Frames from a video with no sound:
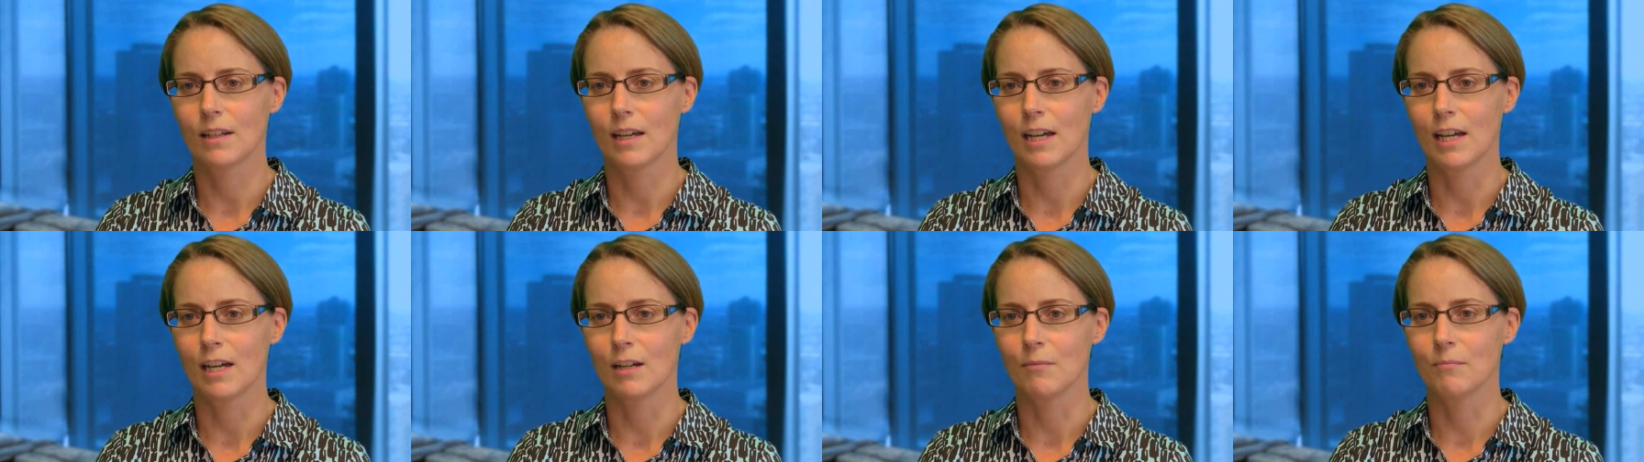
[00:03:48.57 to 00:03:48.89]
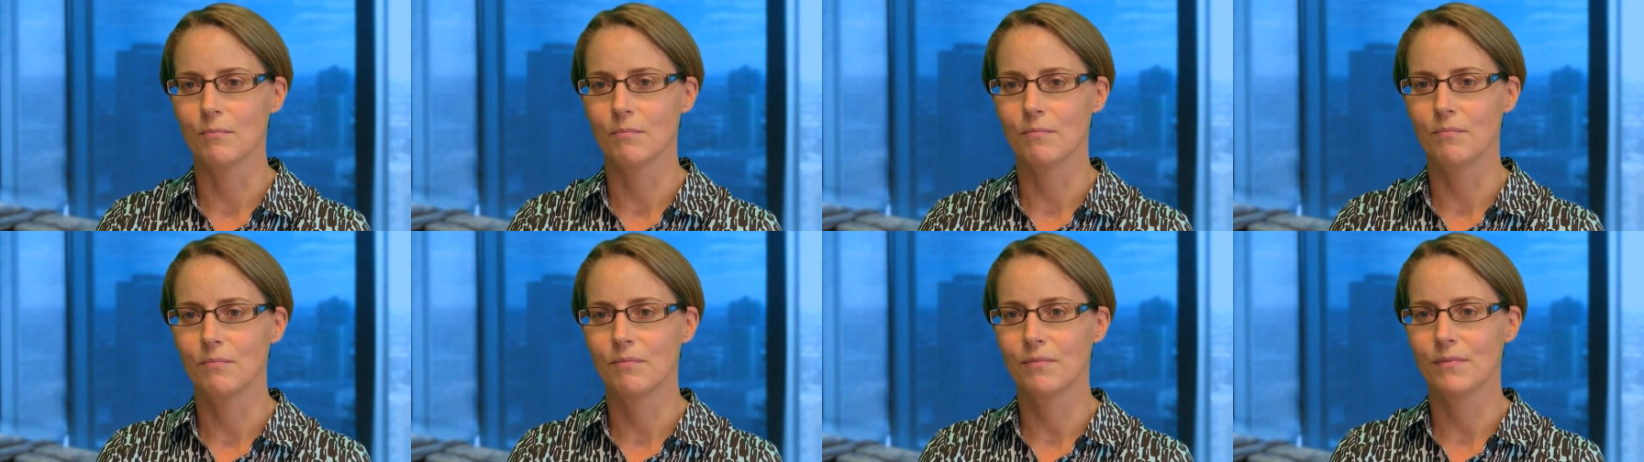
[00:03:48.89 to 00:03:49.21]

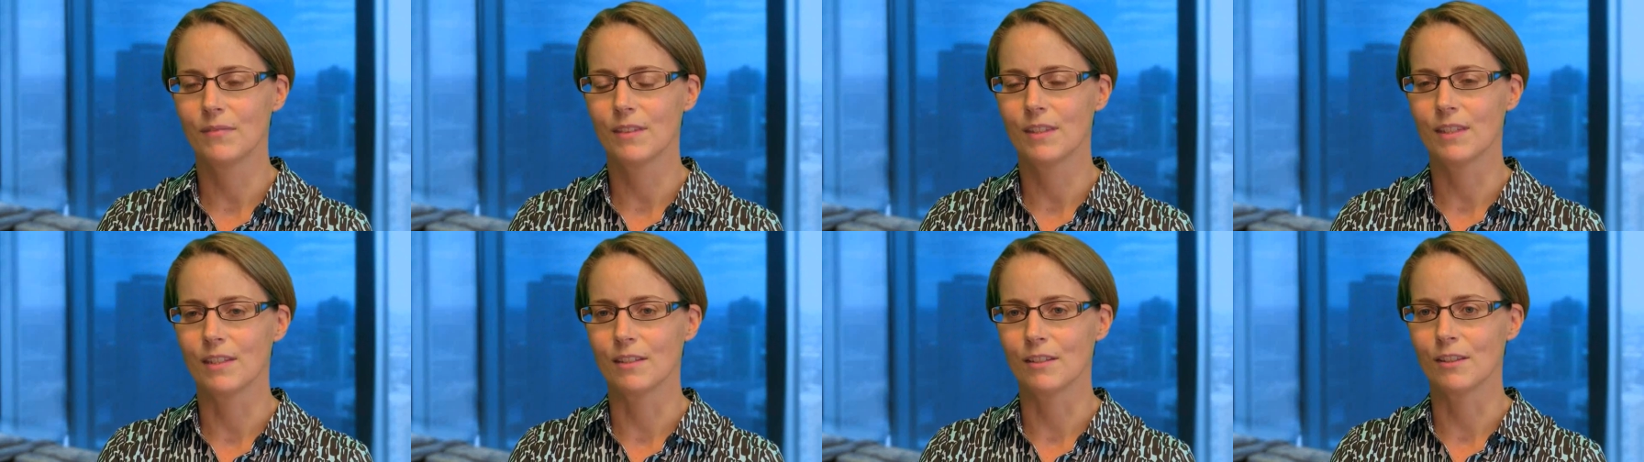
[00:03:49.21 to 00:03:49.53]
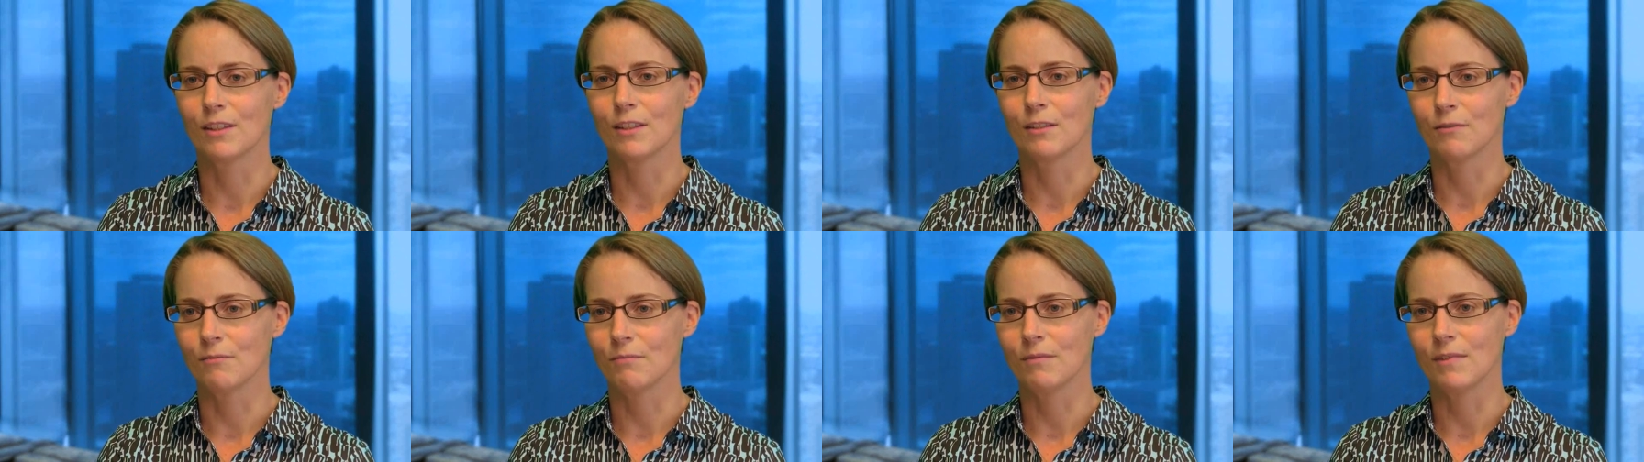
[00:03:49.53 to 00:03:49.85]
um, the,
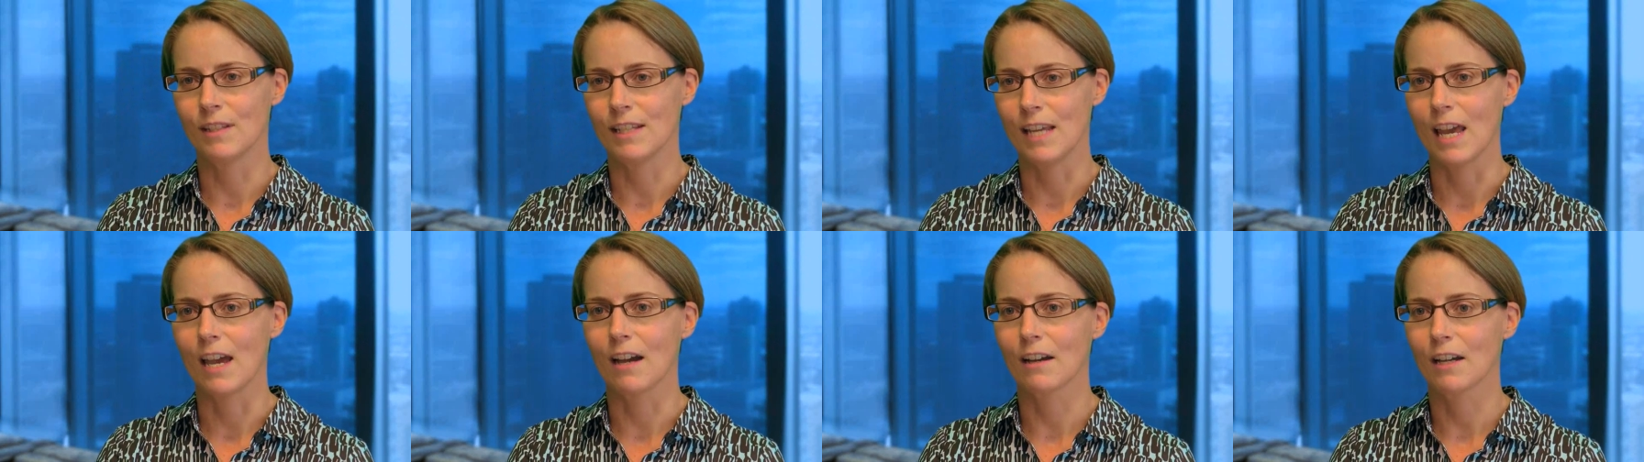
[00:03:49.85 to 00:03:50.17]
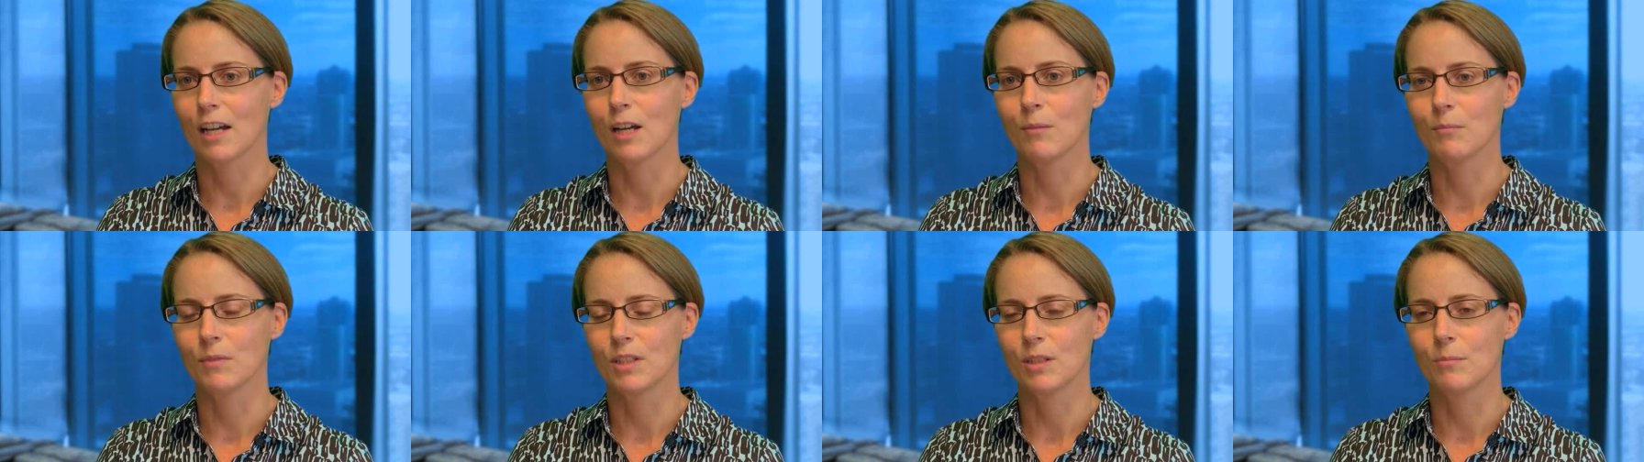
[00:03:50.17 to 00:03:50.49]
the, the
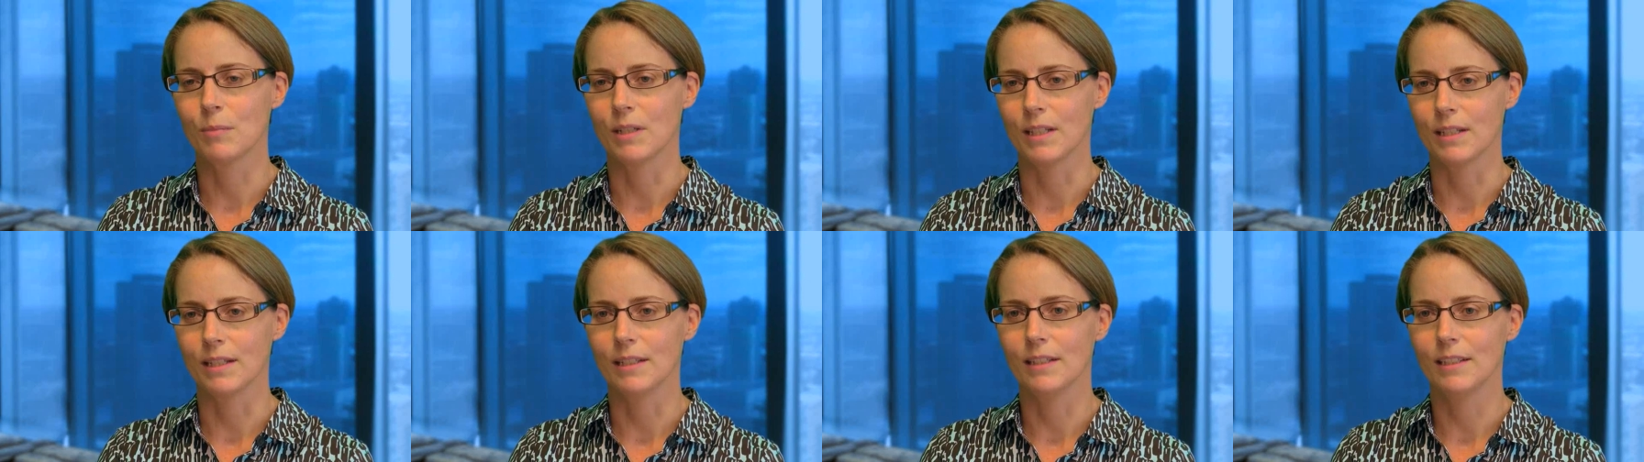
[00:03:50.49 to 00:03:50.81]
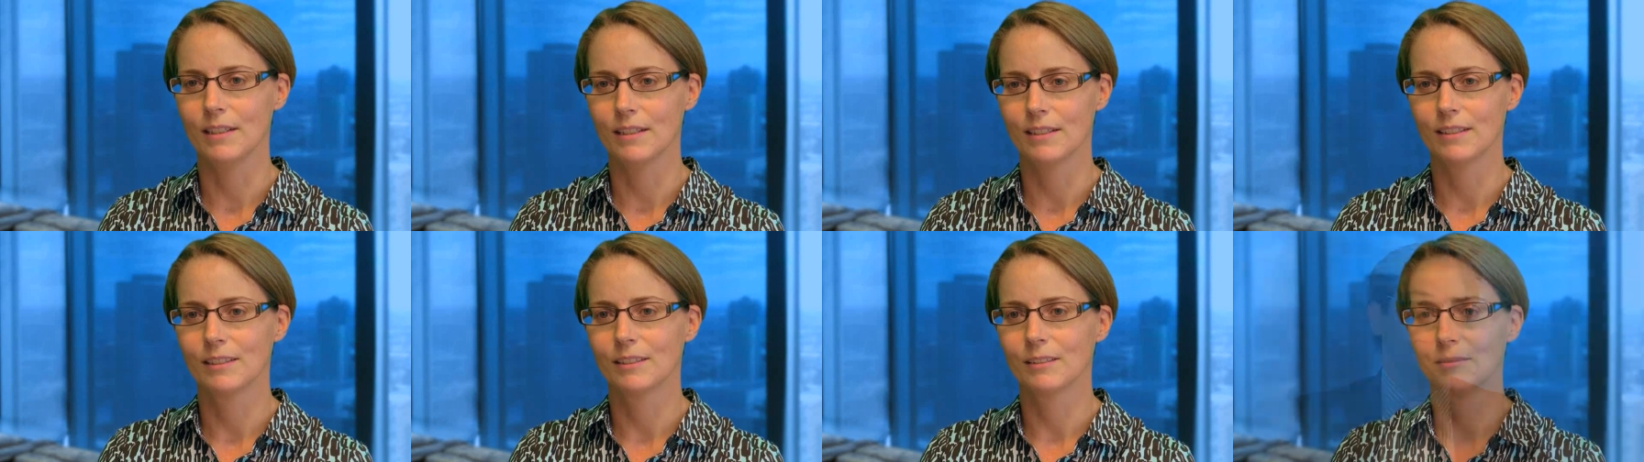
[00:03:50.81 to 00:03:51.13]
outcome to
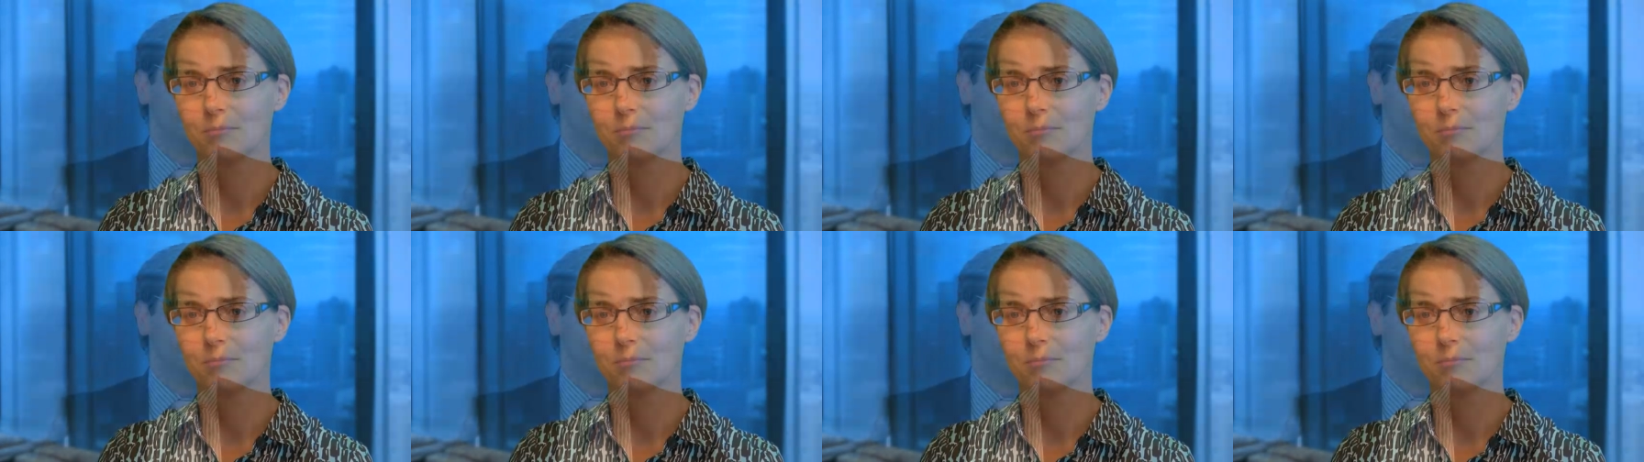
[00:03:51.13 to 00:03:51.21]
be.